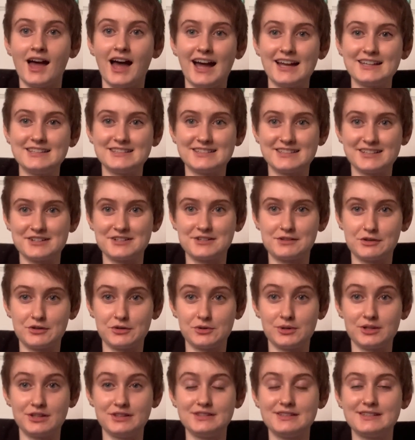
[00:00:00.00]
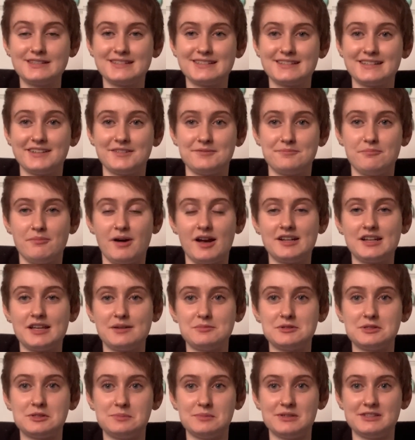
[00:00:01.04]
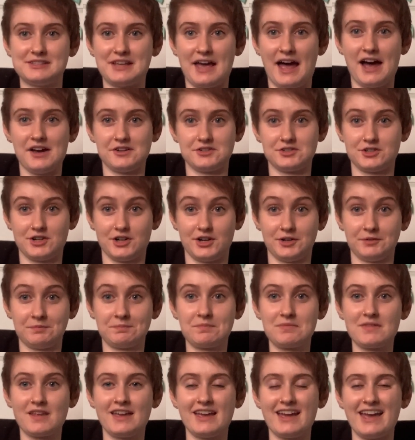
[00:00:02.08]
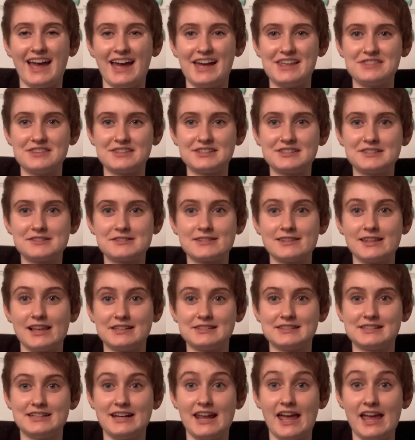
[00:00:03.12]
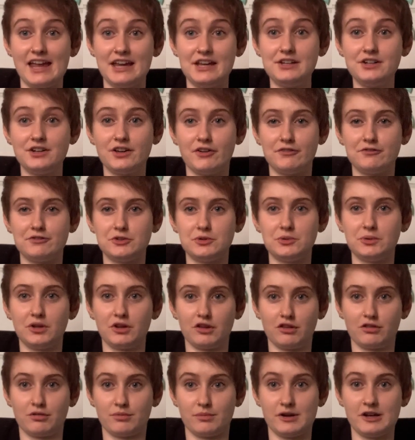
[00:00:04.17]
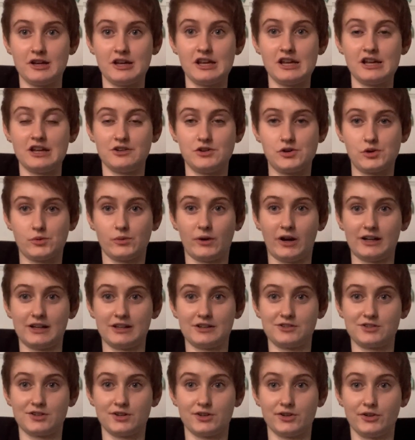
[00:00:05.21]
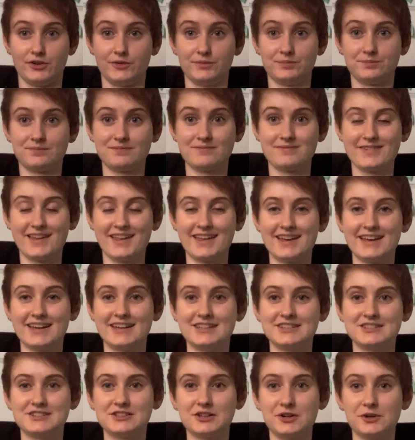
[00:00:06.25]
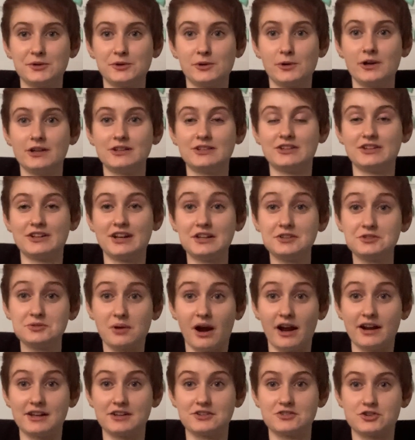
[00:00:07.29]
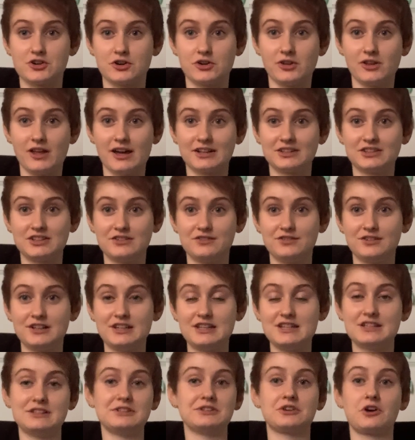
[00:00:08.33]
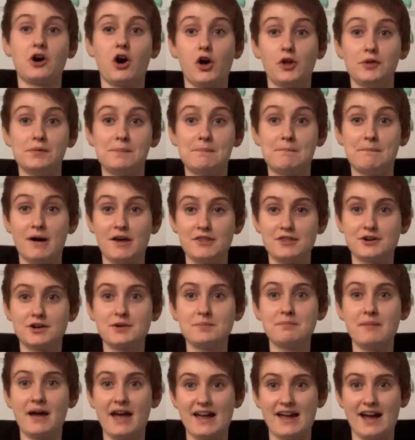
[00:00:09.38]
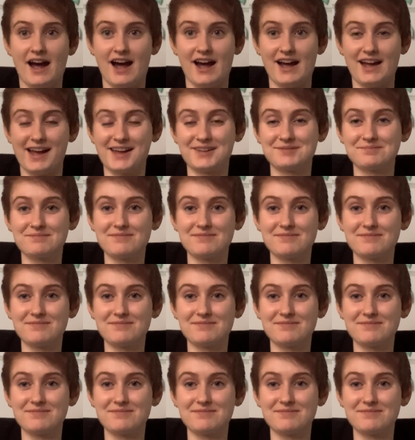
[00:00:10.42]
Hi STAIR students, my name is Miss Asher, and this is Lesson 8 of Unit 3 in your writing journal. So today's writing journal activity is called Mother May I,